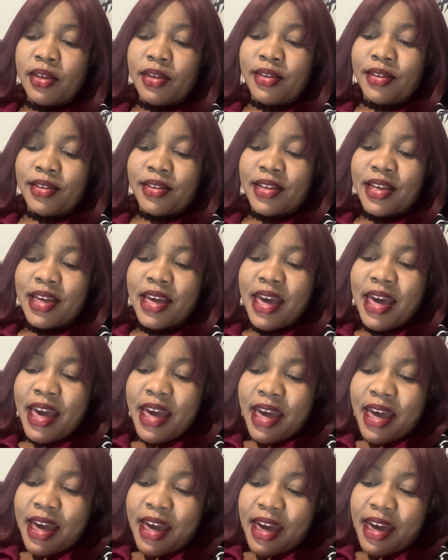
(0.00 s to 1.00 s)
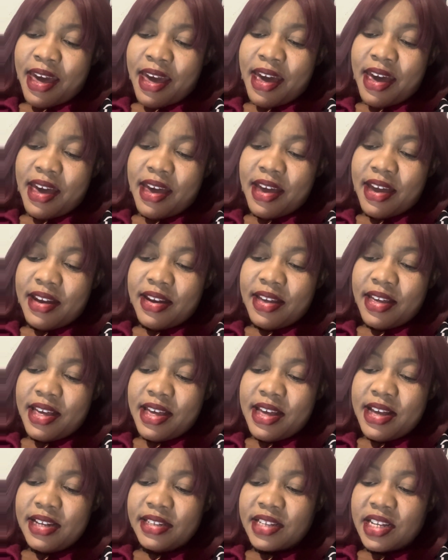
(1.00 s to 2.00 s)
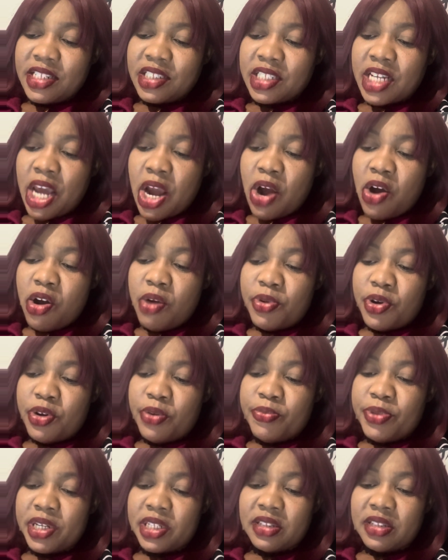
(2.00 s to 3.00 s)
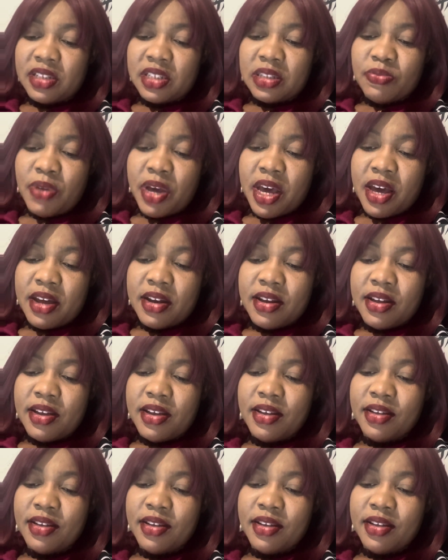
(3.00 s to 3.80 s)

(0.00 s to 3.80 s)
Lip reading: and is a terrible businessman.